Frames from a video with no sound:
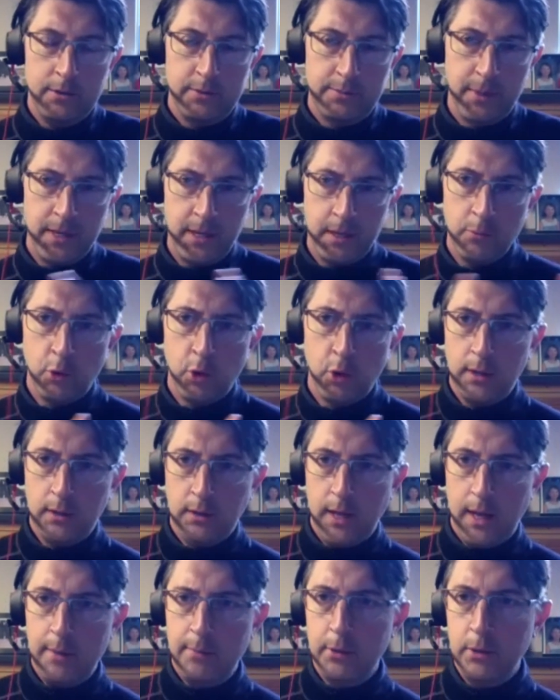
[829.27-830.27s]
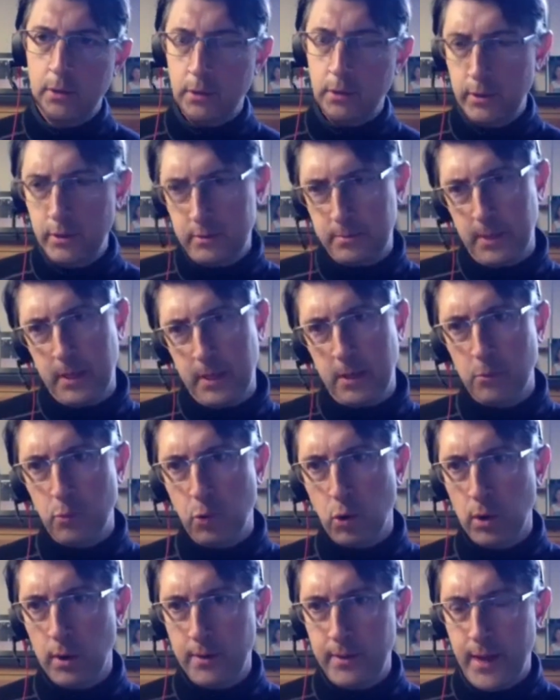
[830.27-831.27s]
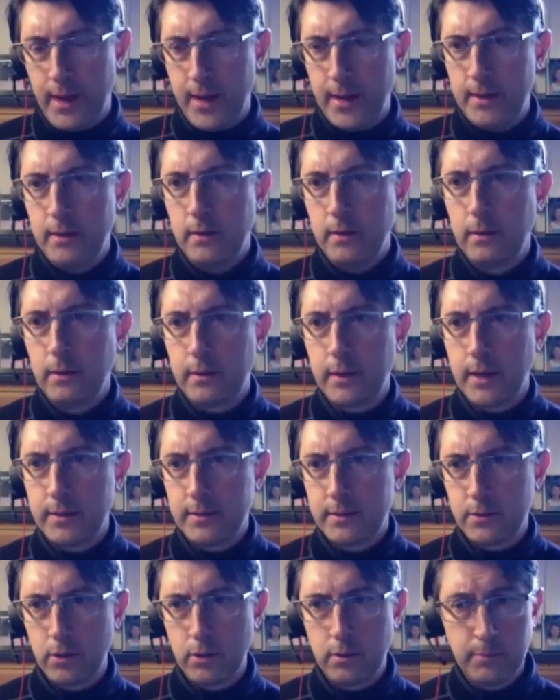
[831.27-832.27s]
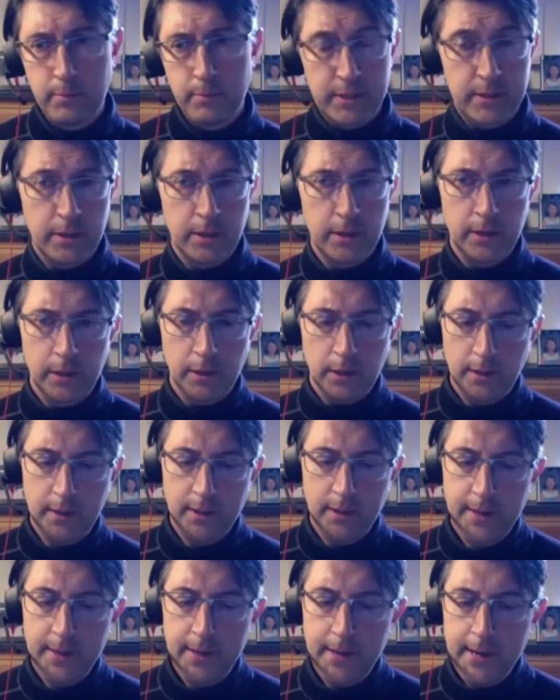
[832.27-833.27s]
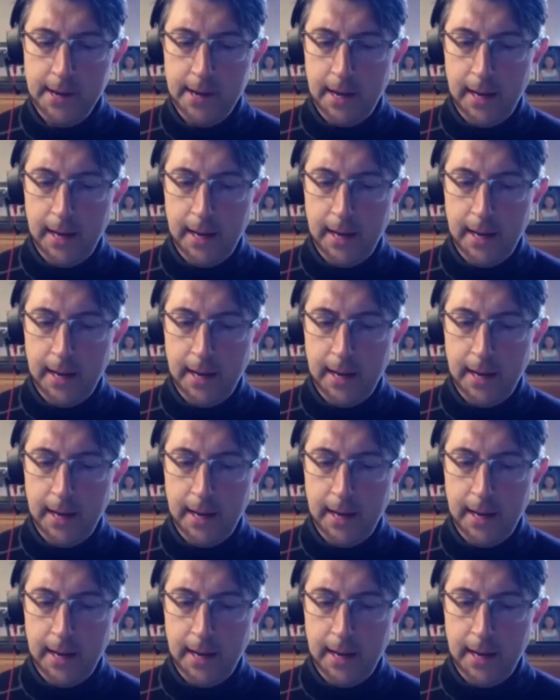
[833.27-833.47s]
Are you spending more on labor, or are you spending more on that certain material?